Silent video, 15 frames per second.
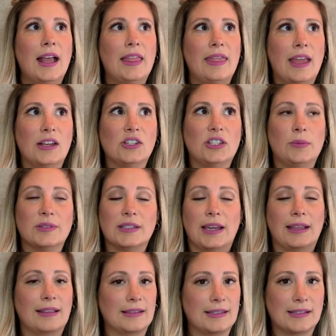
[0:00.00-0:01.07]
Then she was
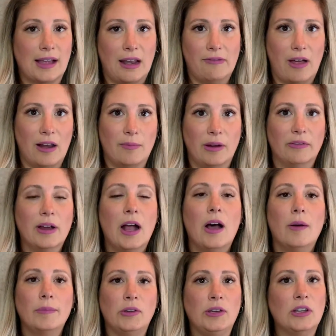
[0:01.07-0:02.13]
like, this is kind of out of my
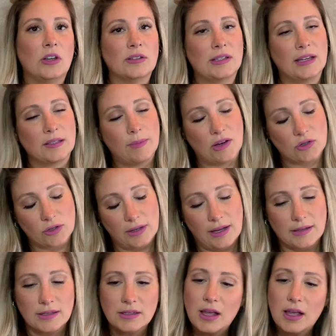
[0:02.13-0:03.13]
realm. You need to go see a specialist.